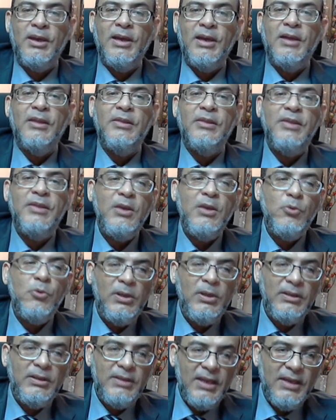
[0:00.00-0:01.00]
They will
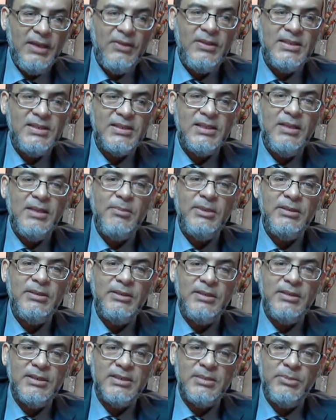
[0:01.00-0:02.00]
take this limited
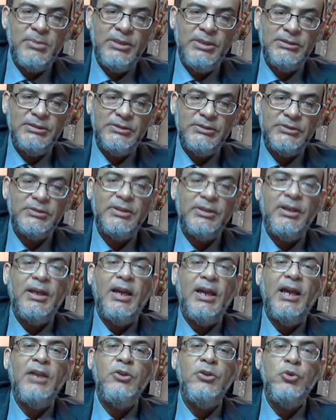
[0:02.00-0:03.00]
experience
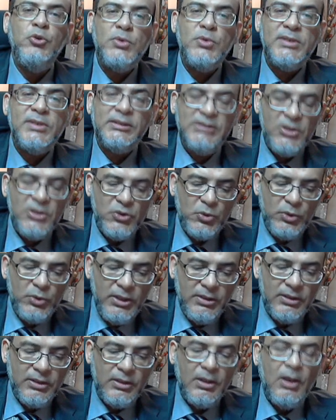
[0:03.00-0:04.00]
and use
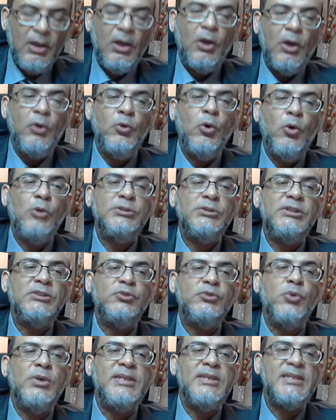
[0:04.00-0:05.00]
reasoning in order
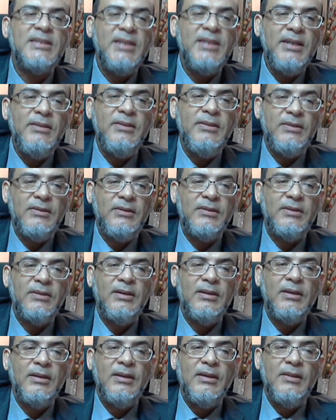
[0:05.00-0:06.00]
to extend
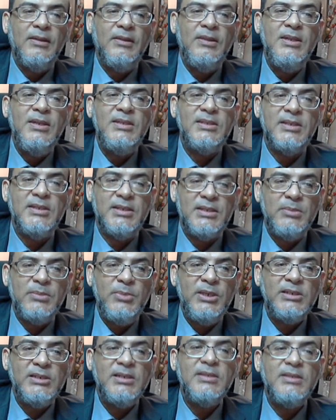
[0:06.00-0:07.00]
this
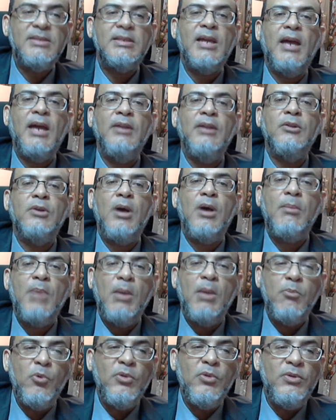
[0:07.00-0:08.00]
experience and come up
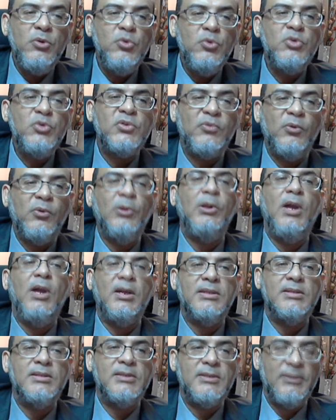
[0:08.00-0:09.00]
with useful
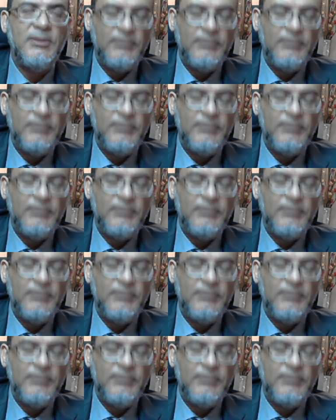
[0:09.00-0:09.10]
laws.